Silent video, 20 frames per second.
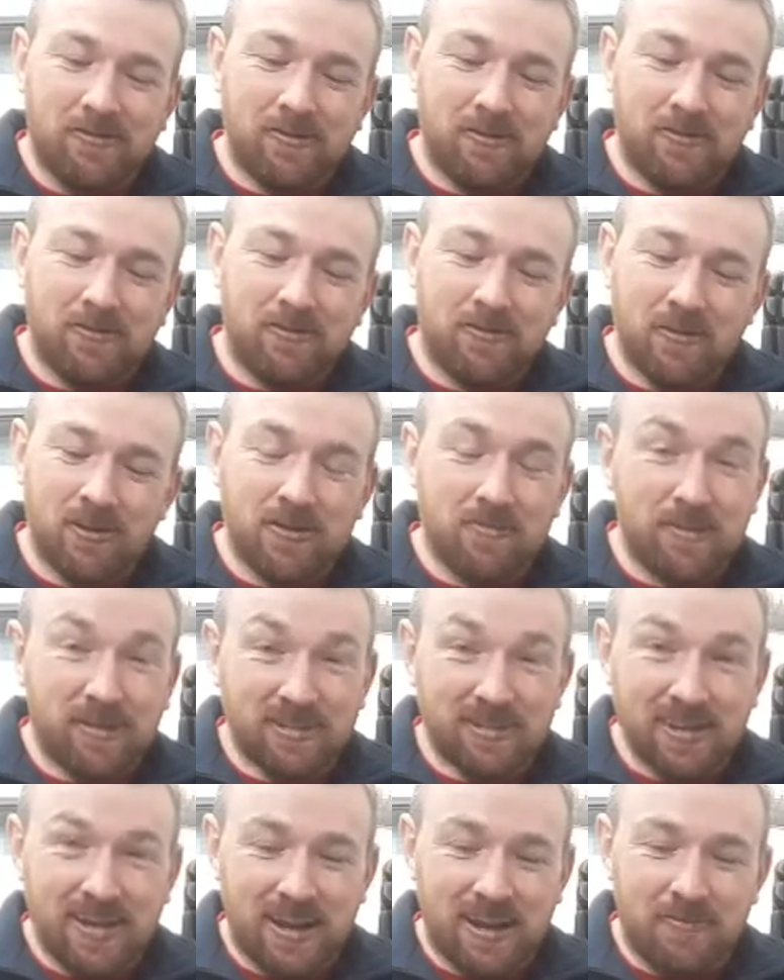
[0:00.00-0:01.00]
when I was younger,
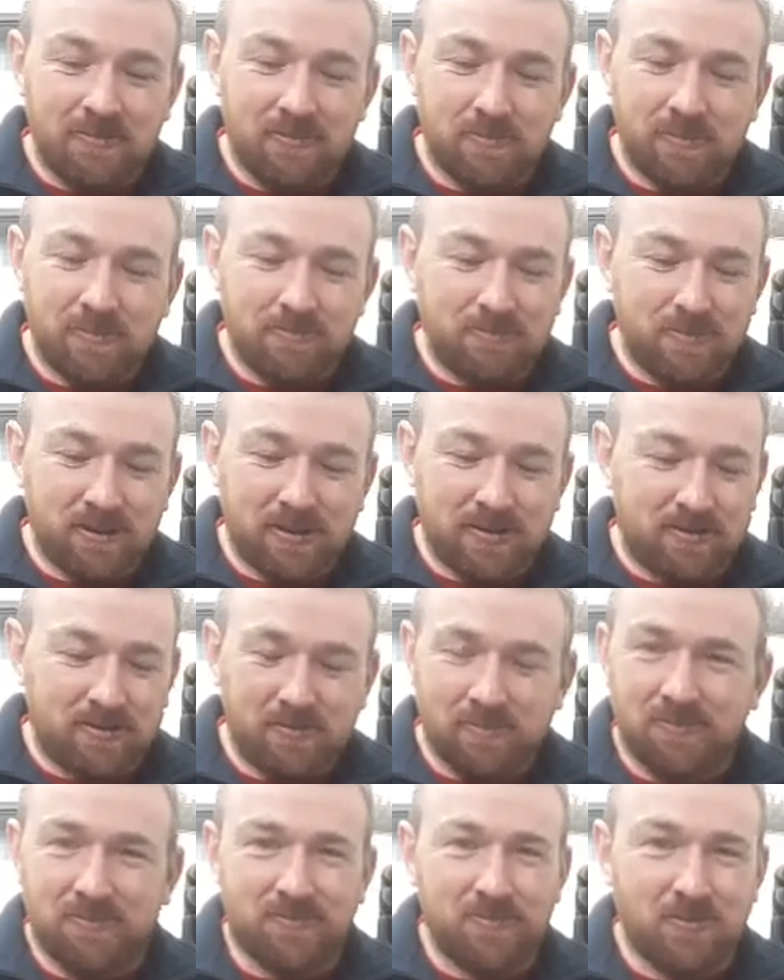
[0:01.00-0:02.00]
but I still have them, but
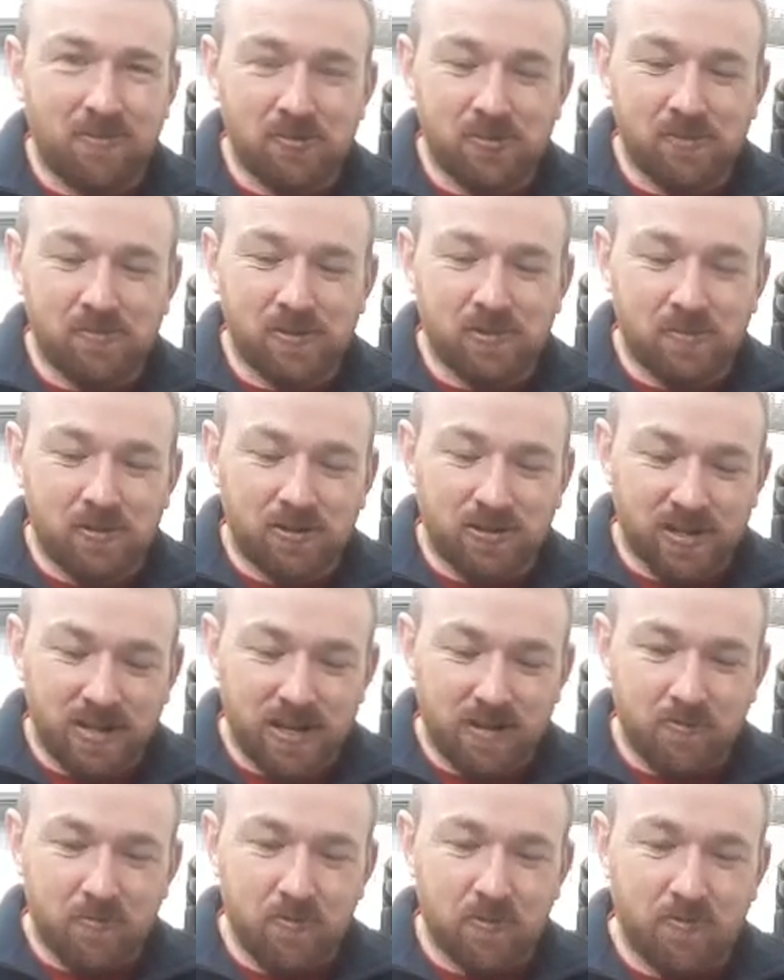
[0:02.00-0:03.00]
don't use them as much
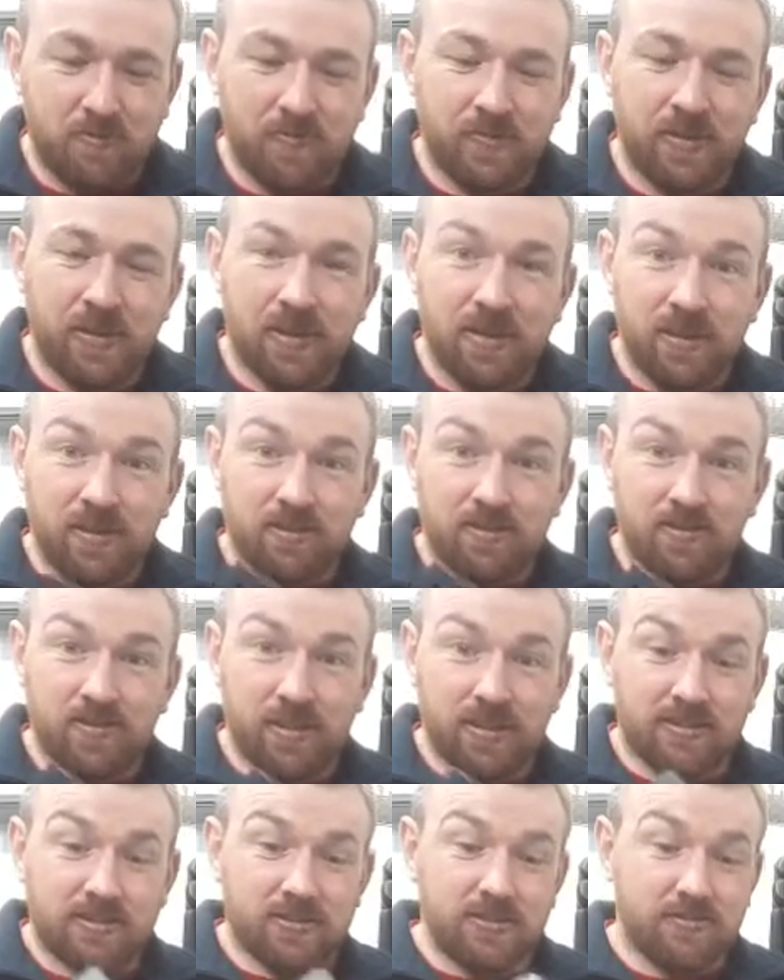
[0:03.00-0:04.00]
anymore. So
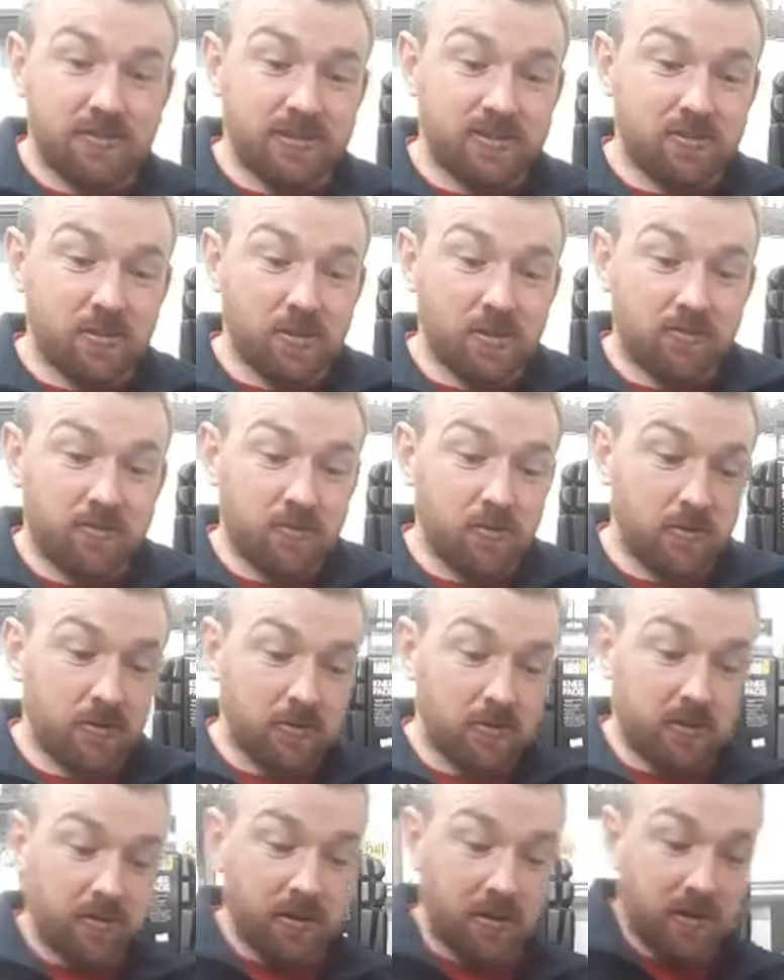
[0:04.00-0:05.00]
that's the wee solid
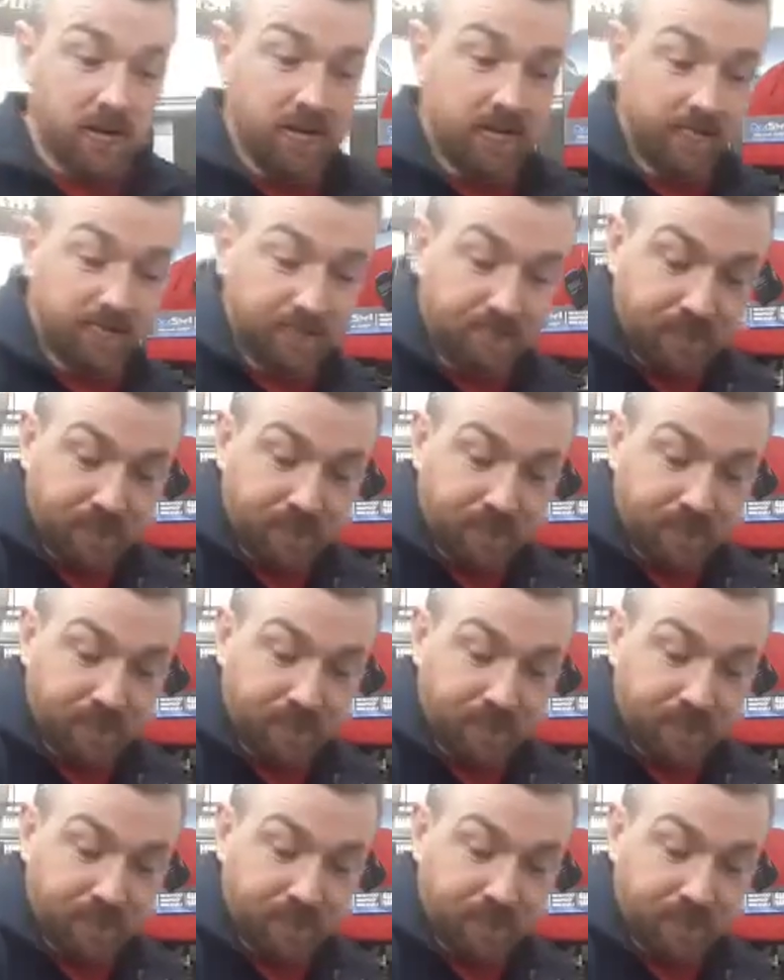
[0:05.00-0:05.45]
fuel cooker.